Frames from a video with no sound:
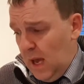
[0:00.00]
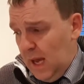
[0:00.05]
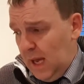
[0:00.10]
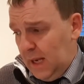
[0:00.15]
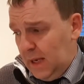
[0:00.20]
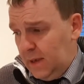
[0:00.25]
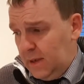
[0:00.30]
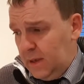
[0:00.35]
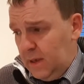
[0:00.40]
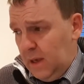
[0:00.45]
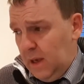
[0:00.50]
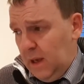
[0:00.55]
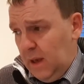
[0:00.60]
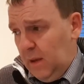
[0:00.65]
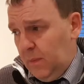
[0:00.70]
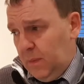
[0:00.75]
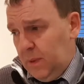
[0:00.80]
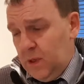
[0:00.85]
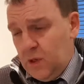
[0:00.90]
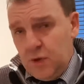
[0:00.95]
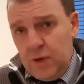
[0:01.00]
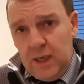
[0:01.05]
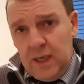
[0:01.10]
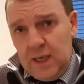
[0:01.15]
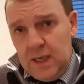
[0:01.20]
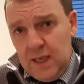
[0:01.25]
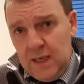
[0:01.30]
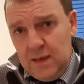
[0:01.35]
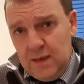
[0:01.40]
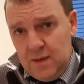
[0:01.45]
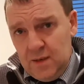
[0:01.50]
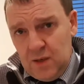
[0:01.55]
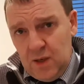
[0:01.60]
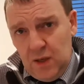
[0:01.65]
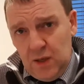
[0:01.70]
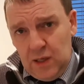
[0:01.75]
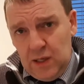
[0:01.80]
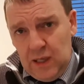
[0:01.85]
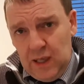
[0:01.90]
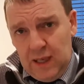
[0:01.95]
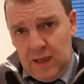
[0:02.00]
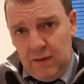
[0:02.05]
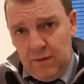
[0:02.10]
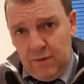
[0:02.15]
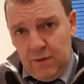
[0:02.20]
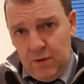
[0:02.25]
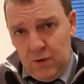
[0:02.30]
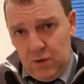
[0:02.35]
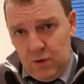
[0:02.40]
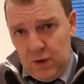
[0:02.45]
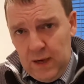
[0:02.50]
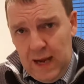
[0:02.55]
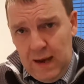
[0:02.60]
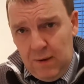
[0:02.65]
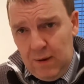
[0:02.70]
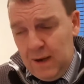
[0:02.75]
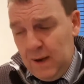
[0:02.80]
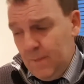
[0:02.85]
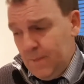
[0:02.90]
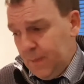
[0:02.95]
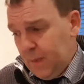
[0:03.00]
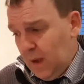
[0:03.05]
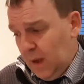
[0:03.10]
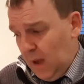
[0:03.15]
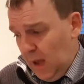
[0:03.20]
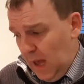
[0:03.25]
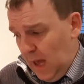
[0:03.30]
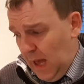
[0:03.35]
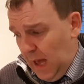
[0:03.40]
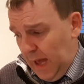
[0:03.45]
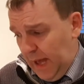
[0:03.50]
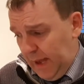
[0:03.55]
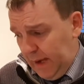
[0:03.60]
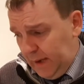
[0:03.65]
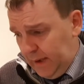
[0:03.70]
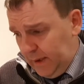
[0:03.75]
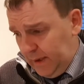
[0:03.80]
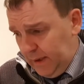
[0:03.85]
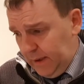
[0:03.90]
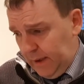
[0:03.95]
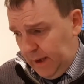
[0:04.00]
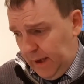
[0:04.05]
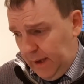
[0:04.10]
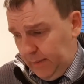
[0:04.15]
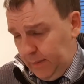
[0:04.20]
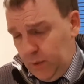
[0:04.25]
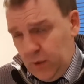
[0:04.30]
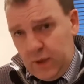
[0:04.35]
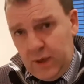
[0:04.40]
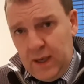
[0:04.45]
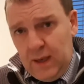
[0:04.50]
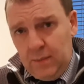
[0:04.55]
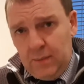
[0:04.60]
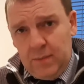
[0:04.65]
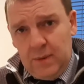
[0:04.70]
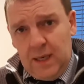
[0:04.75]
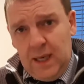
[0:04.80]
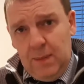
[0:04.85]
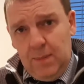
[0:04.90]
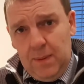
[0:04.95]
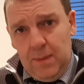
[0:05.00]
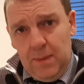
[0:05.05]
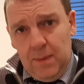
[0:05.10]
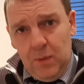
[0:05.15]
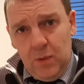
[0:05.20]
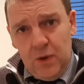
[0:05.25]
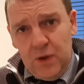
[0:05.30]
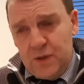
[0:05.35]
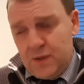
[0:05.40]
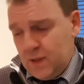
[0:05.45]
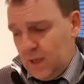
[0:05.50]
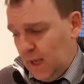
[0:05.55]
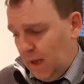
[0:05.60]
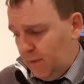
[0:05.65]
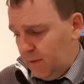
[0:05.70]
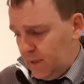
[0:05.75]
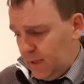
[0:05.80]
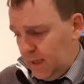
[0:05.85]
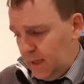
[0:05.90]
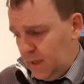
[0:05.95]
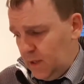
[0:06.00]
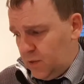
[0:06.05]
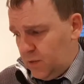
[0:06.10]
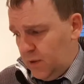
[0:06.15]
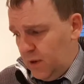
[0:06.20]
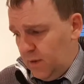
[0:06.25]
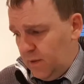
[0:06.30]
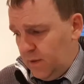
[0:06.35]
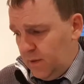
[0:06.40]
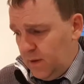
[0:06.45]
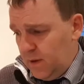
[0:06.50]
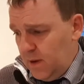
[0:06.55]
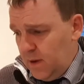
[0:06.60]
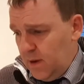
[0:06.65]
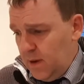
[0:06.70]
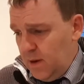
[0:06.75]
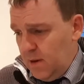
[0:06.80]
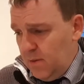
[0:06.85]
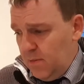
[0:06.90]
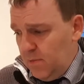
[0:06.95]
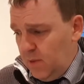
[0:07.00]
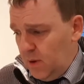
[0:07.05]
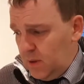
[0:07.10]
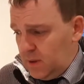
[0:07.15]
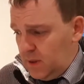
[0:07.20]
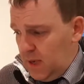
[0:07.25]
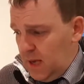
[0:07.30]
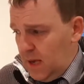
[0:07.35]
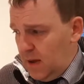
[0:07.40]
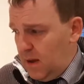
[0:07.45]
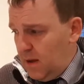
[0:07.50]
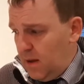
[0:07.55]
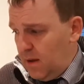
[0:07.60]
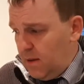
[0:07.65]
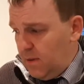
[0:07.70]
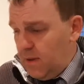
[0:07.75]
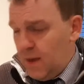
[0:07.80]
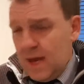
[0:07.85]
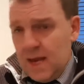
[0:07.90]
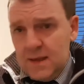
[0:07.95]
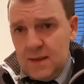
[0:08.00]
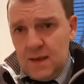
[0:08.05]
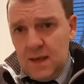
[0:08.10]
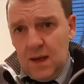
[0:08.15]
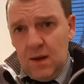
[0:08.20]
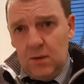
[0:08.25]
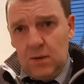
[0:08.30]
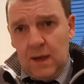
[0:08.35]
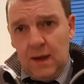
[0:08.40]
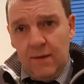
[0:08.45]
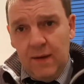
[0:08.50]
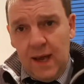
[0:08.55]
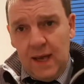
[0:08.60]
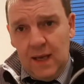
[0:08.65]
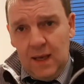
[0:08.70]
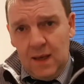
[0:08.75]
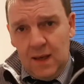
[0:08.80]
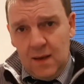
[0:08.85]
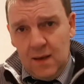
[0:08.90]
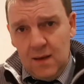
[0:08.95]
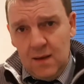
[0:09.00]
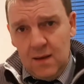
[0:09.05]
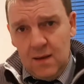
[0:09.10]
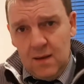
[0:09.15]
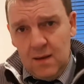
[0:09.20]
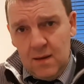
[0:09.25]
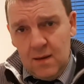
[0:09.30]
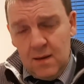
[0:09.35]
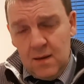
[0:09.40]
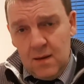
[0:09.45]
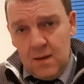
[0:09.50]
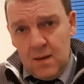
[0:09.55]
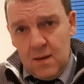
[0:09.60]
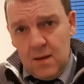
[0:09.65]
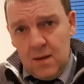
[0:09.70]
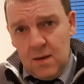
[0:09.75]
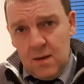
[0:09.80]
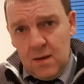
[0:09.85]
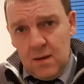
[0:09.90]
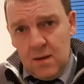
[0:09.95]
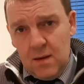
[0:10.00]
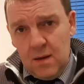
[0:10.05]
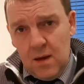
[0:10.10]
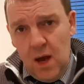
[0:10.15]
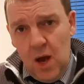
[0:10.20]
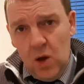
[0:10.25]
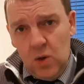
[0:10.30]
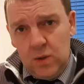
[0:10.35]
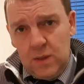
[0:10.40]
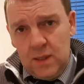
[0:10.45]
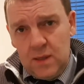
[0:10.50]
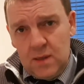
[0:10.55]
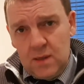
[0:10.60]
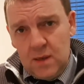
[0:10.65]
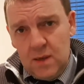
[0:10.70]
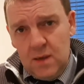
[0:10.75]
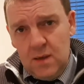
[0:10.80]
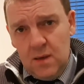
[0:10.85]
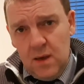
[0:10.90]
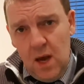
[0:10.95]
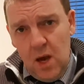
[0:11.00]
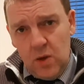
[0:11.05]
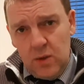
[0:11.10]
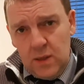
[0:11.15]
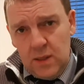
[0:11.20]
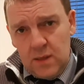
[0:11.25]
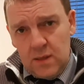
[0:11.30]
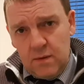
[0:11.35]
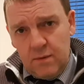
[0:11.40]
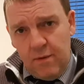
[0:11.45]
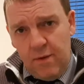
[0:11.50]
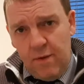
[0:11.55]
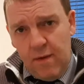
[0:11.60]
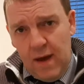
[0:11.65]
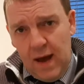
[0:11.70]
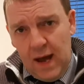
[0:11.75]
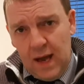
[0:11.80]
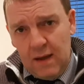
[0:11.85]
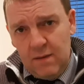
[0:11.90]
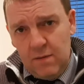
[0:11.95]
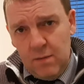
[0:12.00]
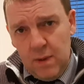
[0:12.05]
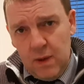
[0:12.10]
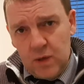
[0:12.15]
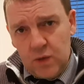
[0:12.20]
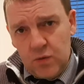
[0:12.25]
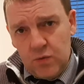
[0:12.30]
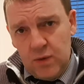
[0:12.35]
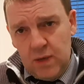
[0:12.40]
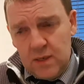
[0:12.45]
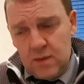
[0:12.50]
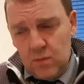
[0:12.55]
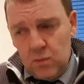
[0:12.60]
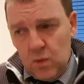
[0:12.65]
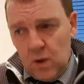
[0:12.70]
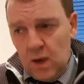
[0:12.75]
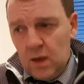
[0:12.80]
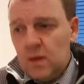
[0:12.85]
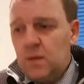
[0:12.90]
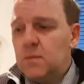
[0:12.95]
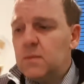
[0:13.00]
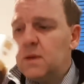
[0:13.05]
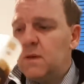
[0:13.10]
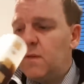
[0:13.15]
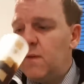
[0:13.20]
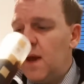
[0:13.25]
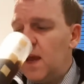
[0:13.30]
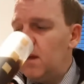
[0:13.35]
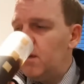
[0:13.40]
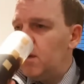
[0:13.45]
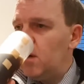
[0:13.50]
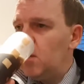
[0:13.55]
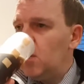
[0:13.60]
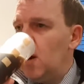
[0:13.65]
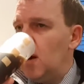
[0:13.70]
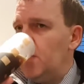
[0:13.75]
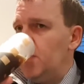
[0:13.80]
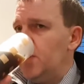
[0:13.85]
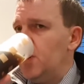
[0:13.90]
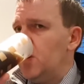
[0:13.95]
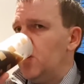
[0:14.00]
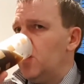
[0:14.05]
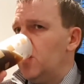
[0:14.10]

I've been drinking solidly for a good hour, and I'm lucky I'm keeping my words together, to tell you the truth. But there's the old Quake Odinson 5, the most recent one, my favourite one.